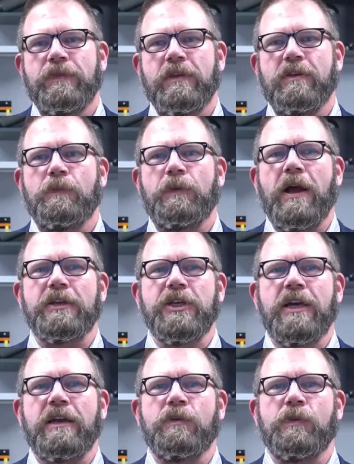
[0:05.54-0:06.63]
The supply
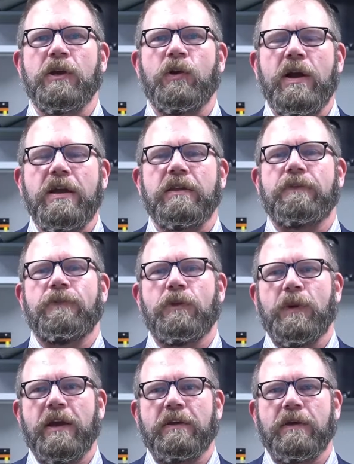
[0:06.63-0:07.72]
chain has been crazy for the
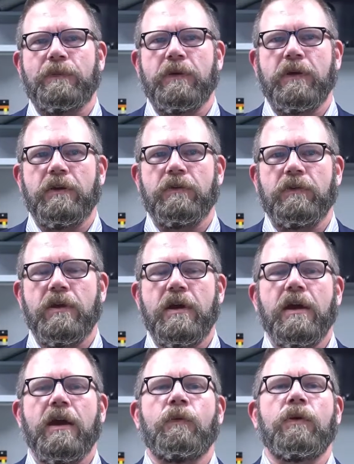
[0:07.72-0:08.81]
past couple of years,
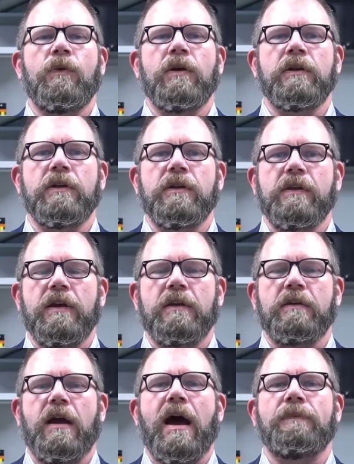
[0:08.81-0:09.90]
and we wanted to
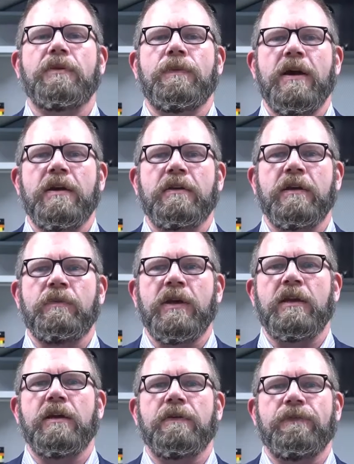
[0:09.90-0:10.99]
discuss optimizing
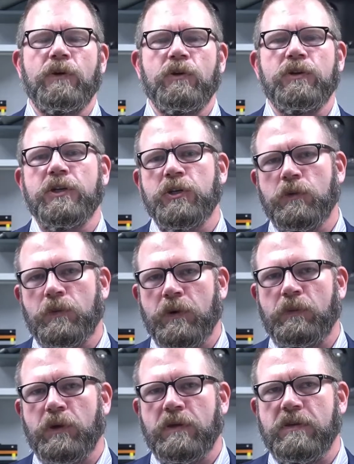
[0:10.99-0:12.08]
media for your digital
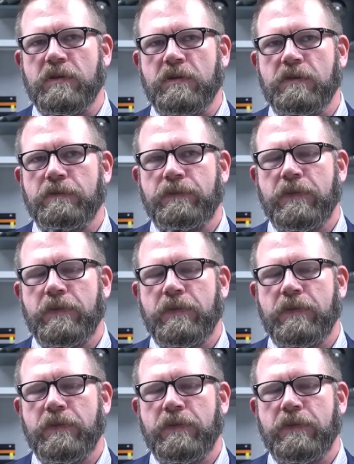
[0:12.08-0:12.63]
print presses.